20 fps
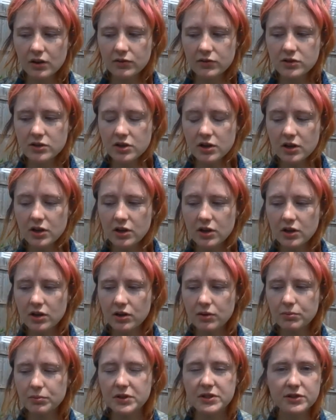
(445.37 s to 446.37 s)
to
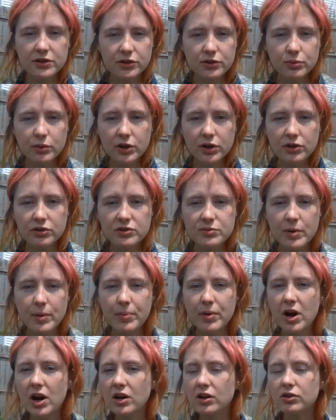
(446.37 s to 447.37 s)
research what a newspaper
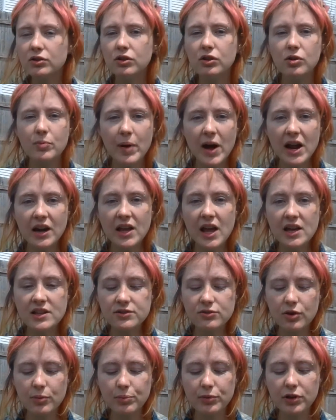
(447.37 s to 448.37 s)
article or podcast
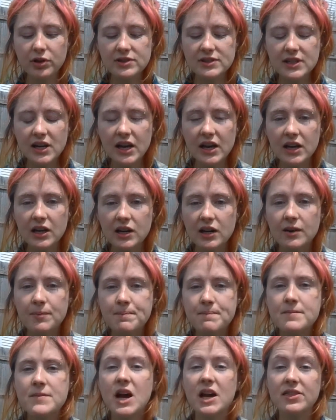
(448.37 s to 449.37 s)
script looks like.
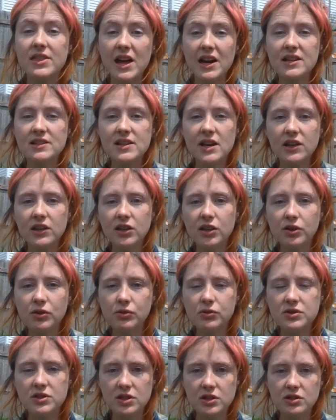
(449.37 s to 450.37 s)
That is on
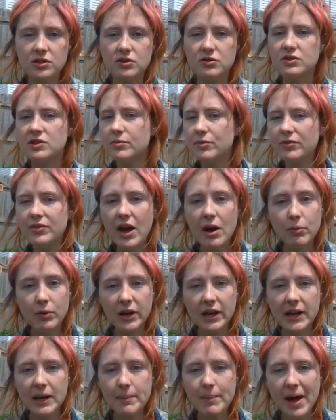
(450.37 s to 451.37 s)
you to do some of that work
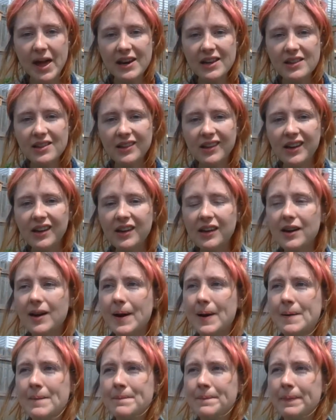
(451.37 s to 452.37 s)
independently.
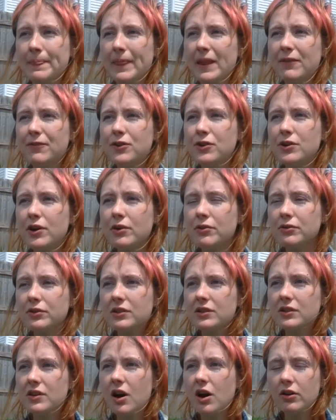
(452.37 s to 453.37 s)
If you don't
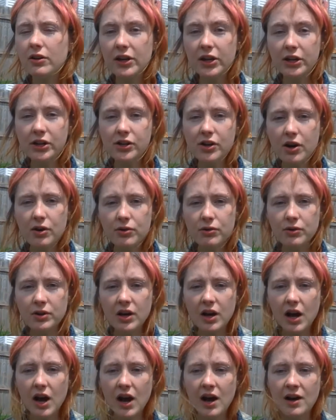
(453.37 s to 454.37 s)
already know,
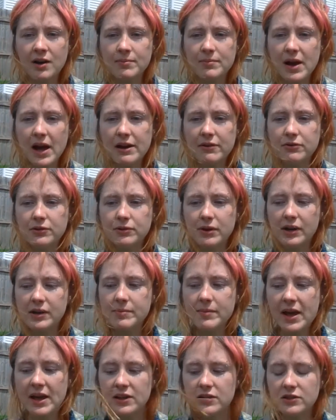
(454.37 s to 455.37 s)
I would
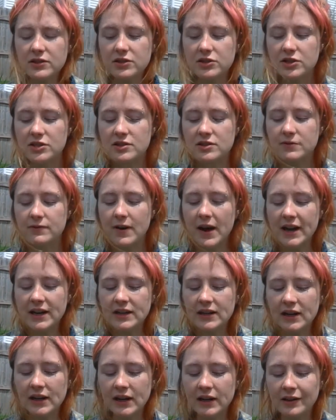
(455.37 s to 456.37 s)
recommend just
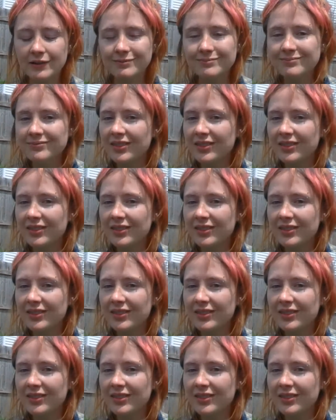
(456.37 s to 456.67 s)
finding,